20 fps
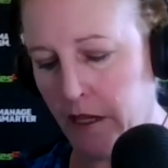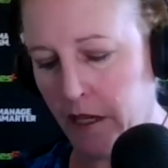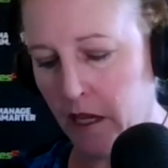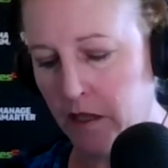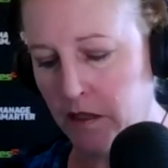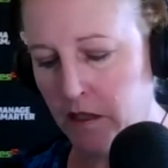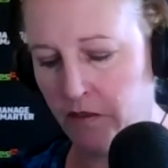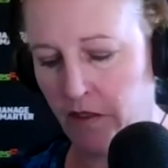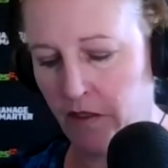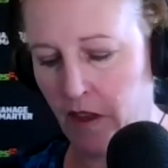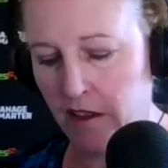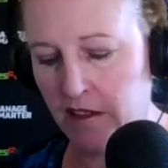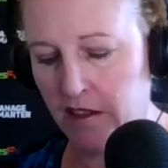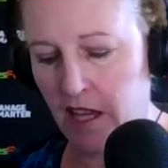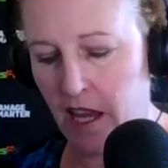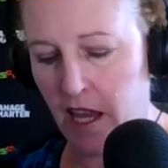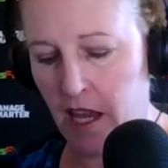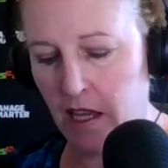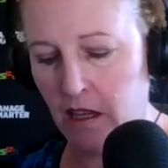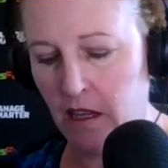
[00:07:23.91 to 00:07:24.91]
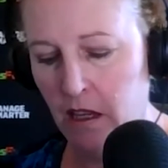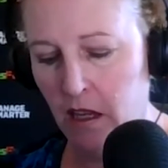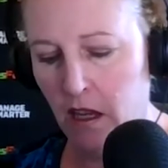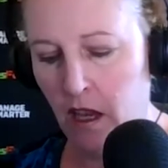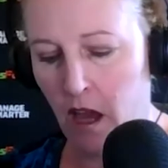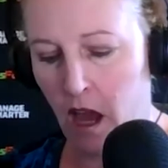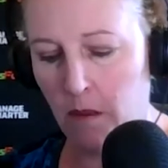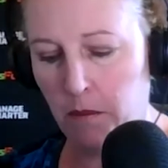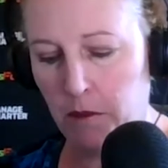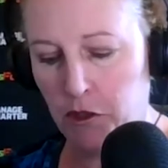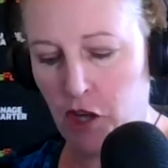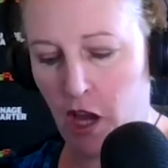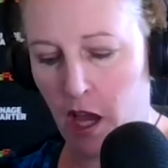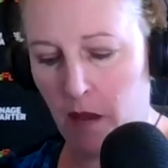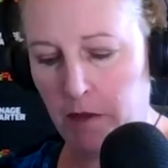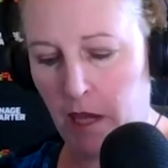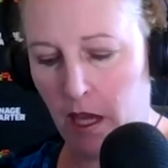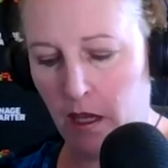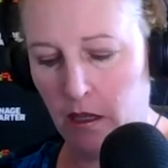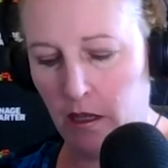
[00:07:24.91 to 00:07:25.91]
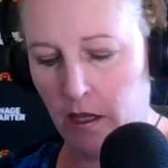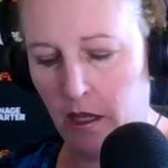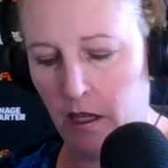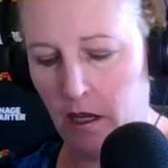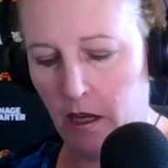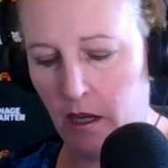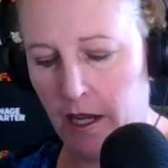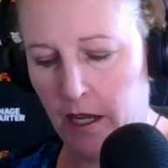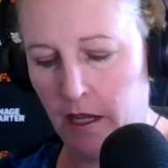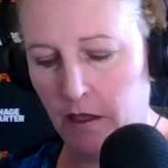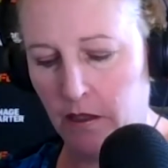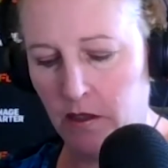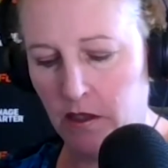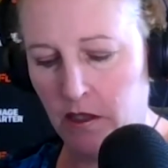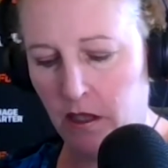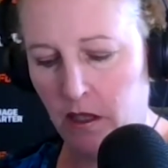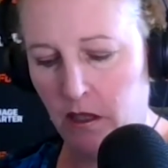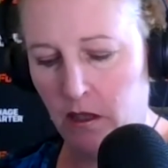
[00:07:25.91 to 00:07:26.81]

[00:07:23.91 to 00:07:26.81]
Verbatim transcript: i guess if i say i'm a job candidate and